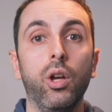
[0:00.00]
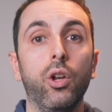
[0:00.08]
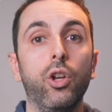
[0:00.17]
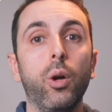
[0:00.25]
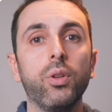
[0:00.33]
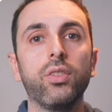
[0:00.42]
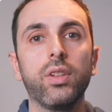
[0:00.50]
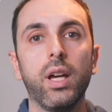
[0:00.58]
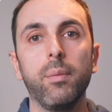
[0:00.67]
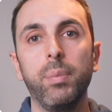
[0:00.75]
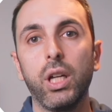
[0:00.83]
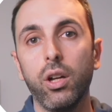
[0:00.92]
Notice
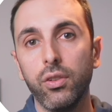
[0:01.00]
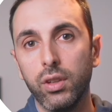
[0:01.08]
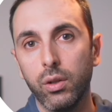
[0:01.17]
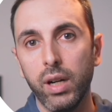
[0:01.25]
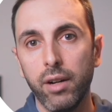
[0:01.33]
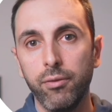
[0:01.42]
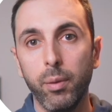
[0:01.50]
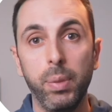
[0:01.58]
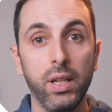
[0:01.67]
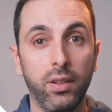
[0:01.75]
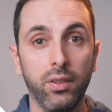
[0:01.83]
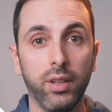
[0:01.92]
that because the graph
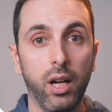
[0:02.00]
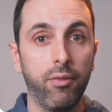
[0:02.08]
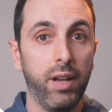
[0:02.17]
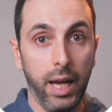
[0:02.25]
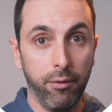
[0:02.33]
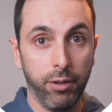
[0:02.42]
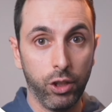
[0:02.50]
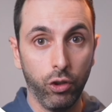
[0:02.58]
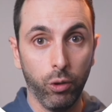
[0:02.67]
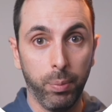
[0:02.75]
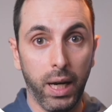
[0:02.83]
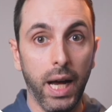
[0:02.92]
repeats itself every
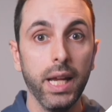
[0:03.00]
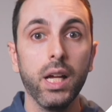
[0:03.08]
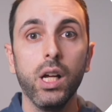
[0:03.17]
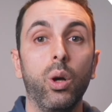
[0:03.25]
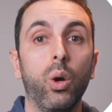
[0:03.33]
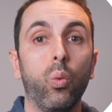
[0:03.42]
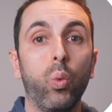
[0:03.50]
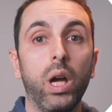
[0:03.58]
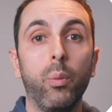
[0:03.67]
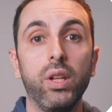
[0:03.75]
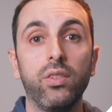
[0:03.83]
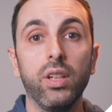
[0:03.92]
2 pi,
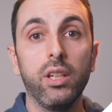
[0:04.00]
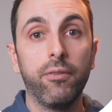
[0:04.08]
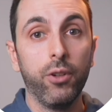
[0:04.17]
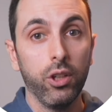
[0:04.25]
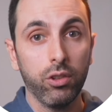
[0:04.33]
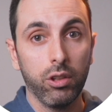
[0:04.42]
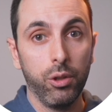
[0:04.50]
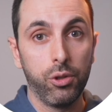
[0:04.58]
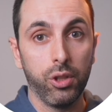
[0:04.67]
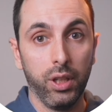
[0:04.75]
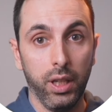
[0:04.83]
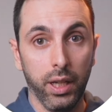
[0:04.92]
where we see the first
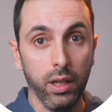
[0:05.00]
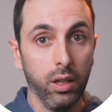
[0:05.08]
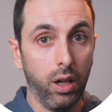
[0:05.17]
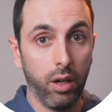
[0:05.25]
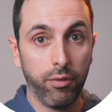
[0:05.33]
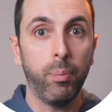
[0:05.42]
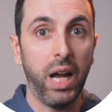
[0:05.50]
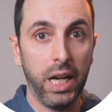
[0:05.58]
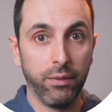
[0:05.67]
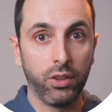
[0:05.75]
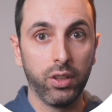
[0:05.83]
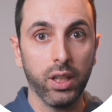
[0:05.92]
solution here of pi
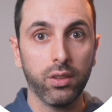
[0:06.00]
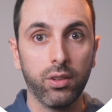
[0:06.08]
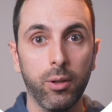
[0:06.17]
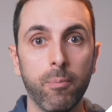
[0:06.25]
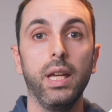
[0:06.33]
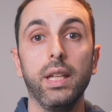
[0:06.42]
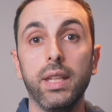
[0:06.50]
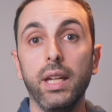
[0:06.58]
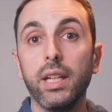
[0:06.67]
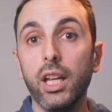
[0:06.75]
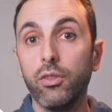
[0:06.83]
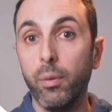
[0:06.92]
over 6, it
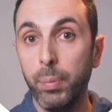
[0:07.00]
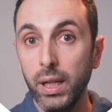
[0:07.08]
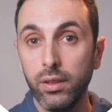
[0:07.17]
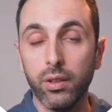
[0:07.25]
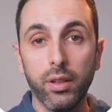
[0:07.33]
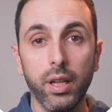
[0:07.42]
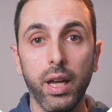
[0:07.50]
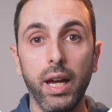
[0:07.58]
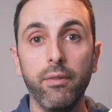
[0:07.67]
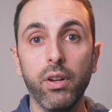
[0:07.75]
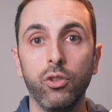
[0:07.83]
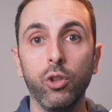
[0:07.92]
then gets repeated
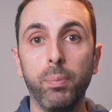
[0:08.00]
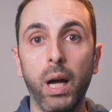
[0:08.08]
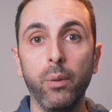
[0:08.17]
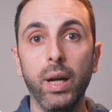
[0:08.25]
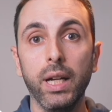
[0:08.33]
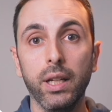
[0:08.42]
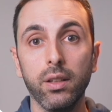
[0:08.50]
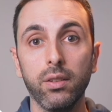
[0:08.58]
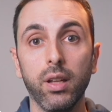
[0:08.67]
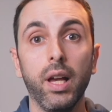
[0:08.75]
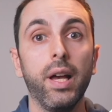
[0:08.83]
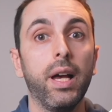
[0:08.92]
every 2 pi
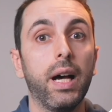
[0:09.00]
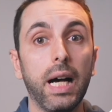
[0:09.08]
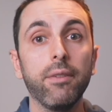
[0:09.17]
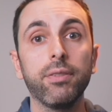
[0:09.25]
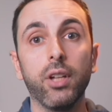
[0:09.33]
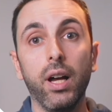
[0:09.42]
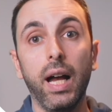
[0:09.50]
radians after